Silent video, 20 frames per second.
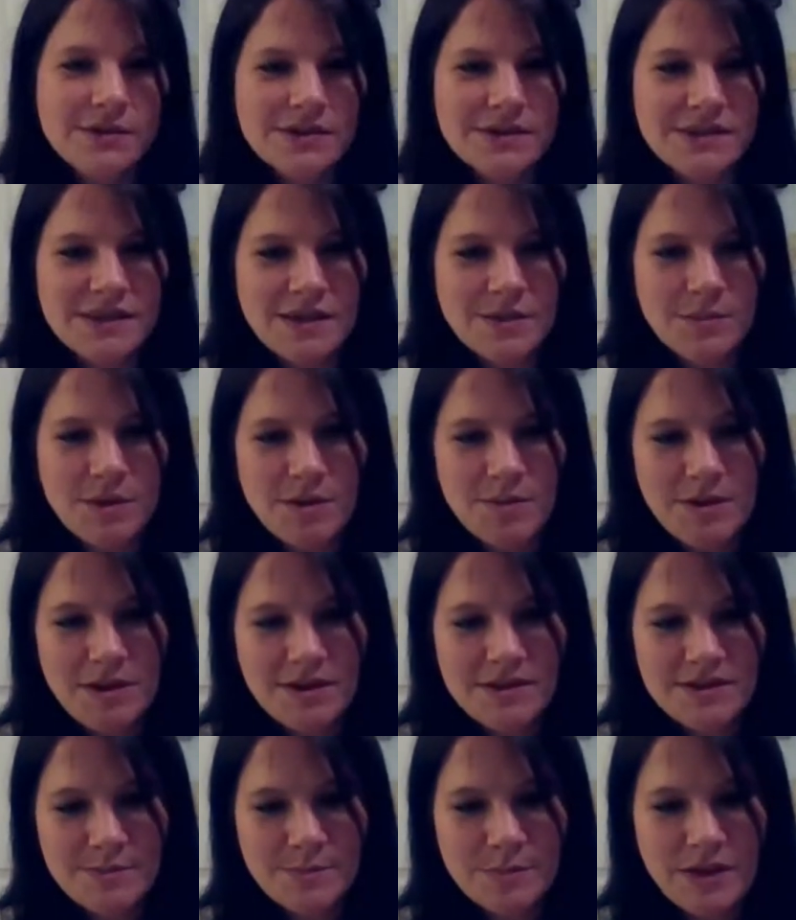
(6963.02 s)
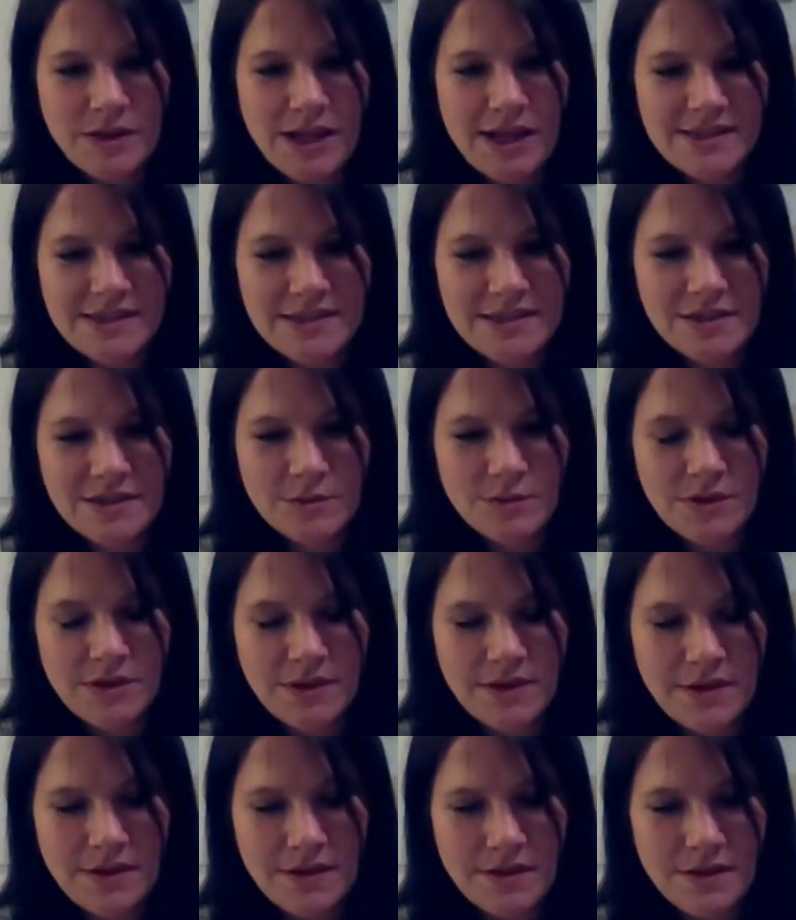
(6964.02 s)
it looks like maybe it's plastic
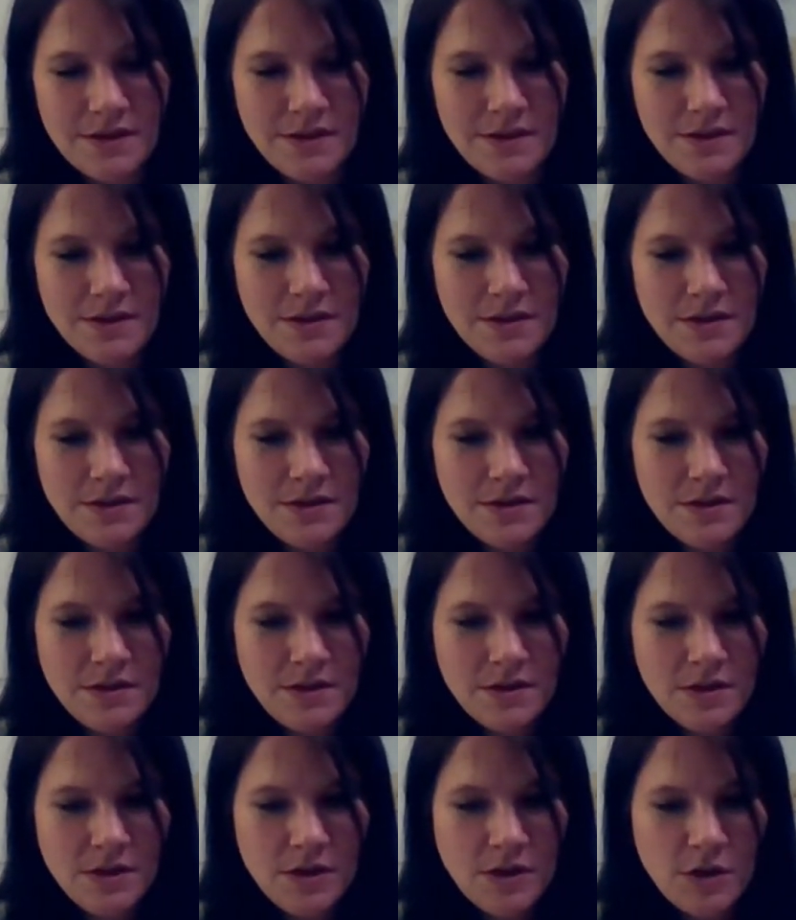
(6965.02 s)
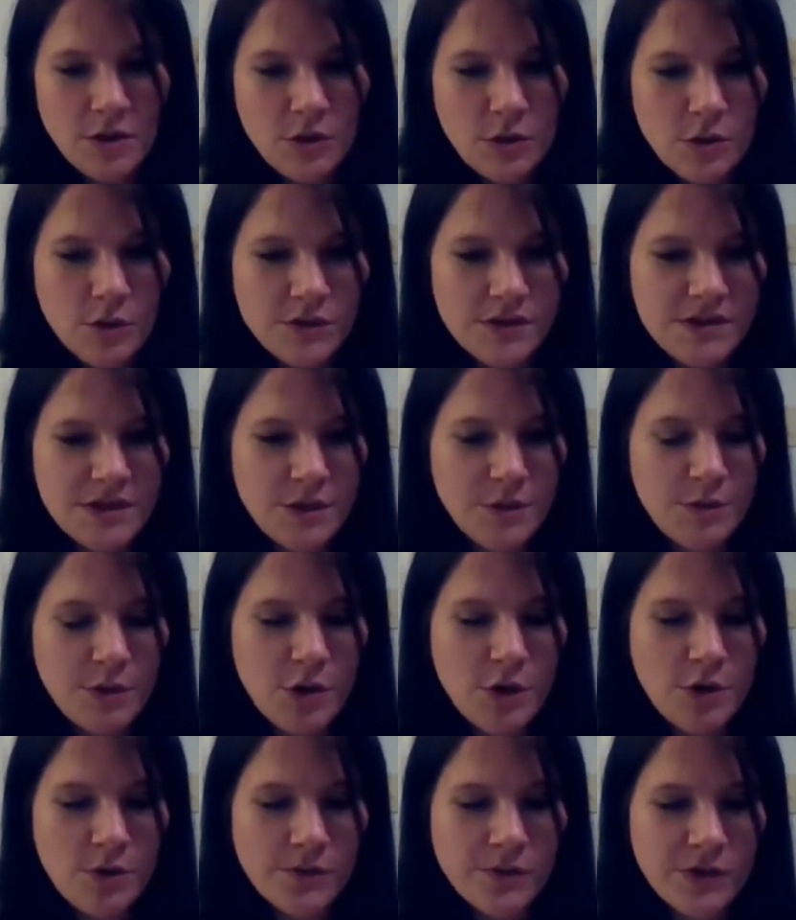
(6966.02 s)
with gold
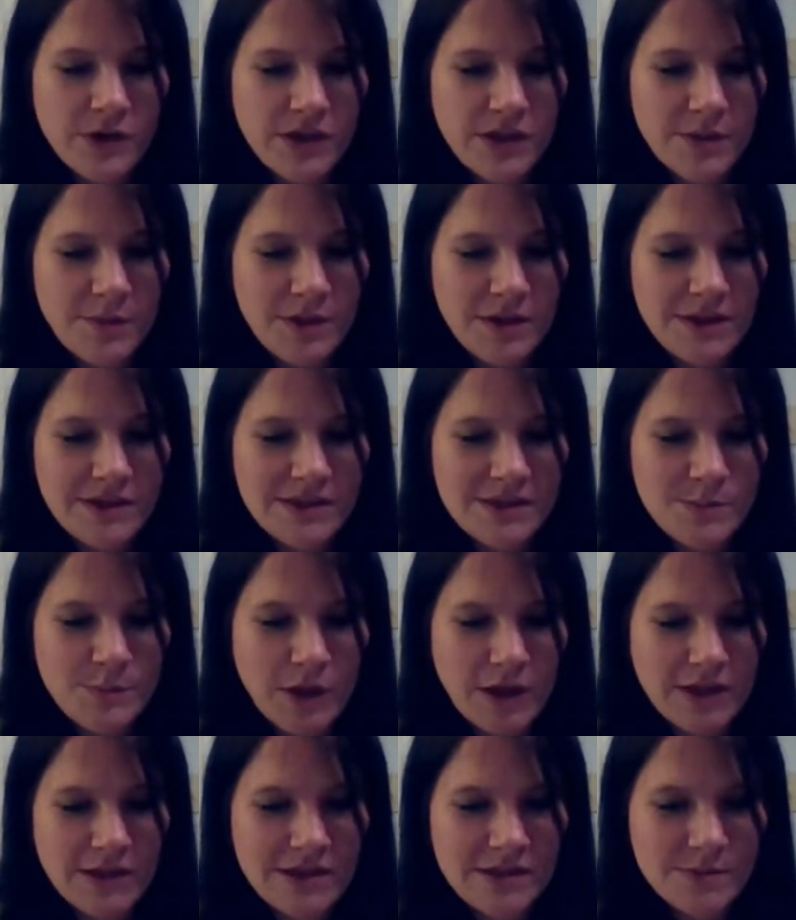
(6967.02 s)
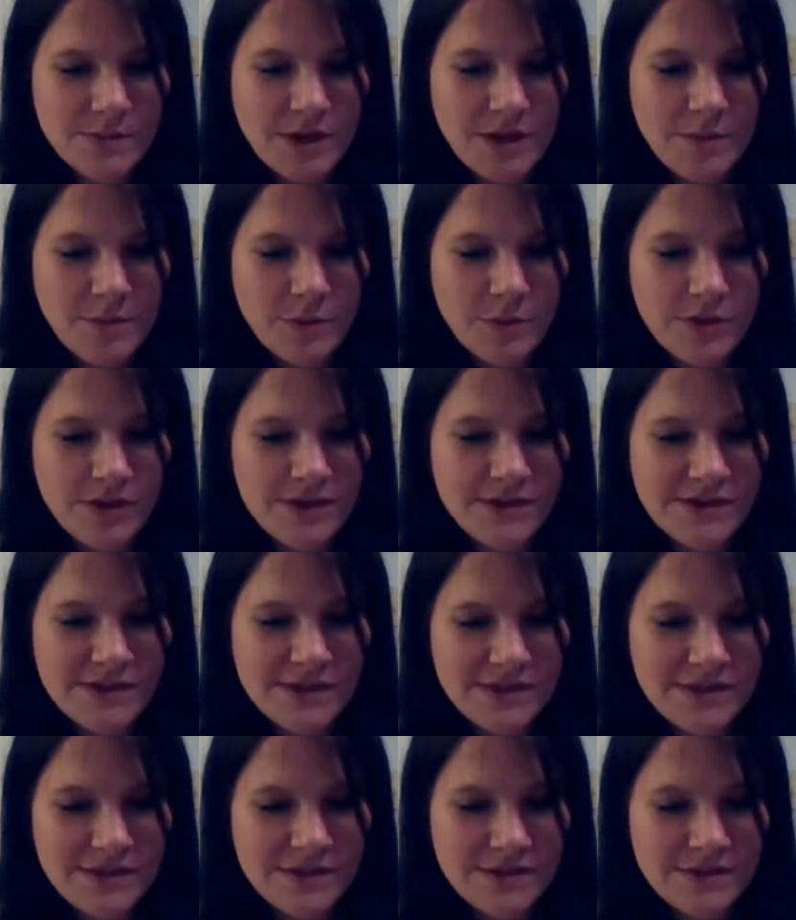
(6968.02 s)
tone over it. Let me inspect these bad boys.